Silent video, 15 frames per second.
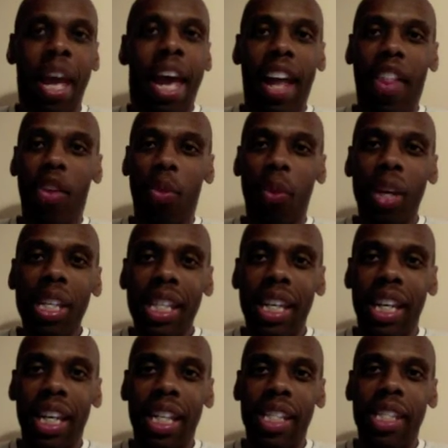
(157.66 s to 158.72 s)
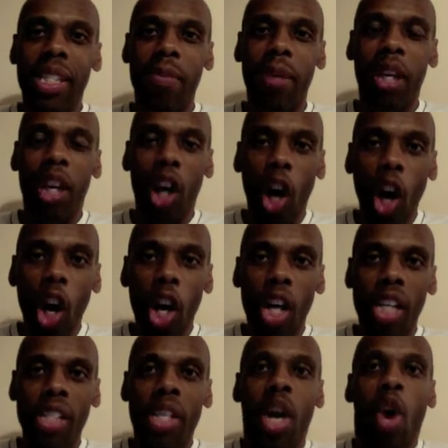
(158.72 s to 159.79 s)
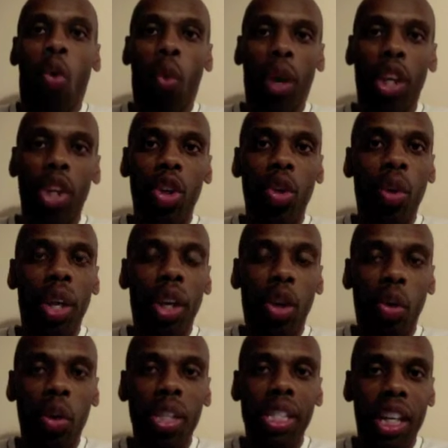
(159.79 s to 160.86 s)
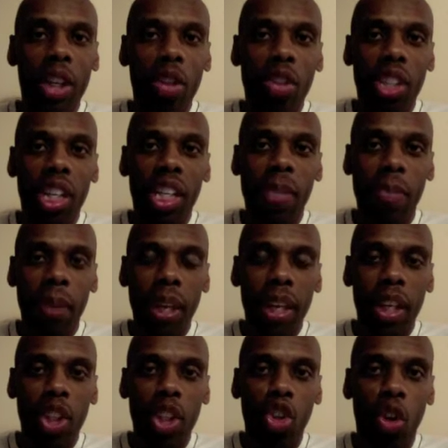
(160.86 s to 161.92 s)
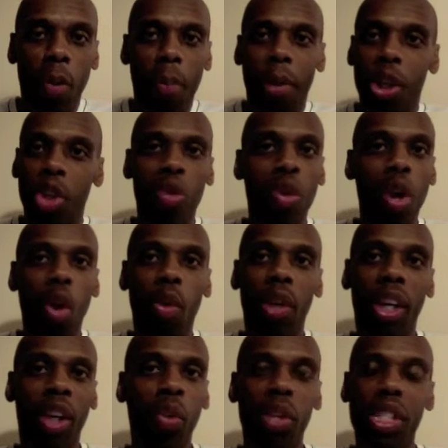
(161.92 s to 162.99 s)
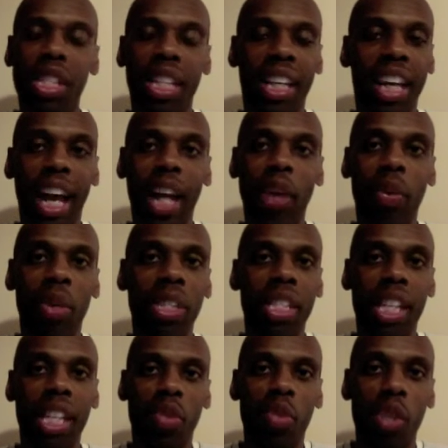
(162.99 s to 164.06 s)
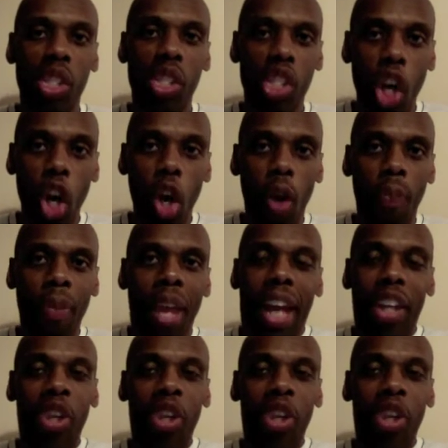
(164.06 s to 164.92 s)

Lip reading: And the reason is because when you increase energy expenditure, but you don't increase the calories as a result,